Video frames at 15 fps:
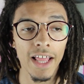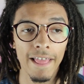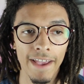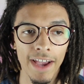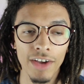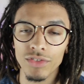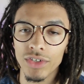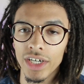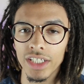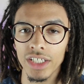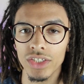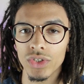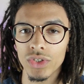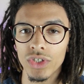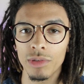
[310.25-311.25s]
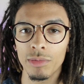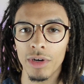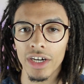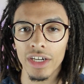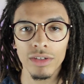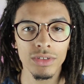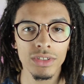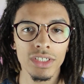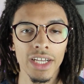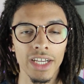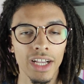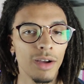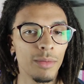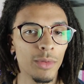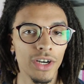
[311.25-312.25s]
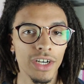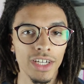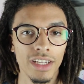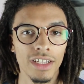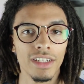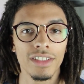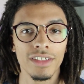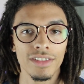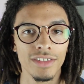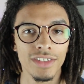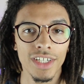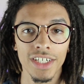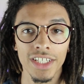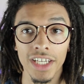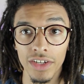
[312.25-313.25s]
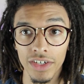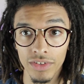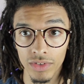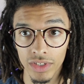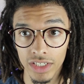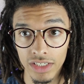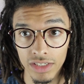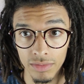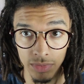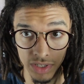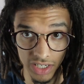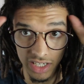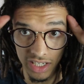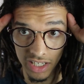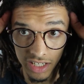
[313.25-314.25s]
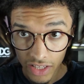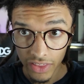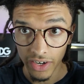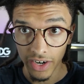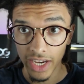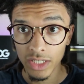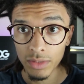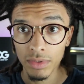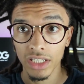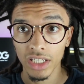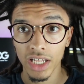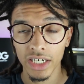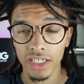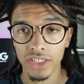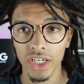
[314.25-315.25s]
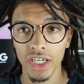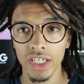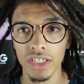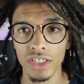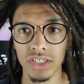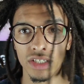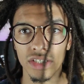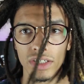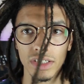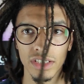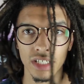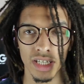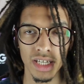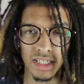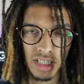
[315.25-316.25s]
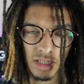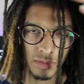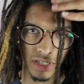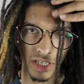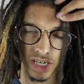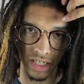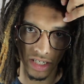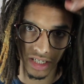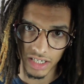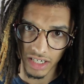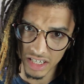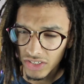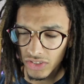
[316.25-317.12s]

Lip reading: After I hit the 2-year mark, it was like I'm already done counting with this, but there has been a lot changed since the last update I did,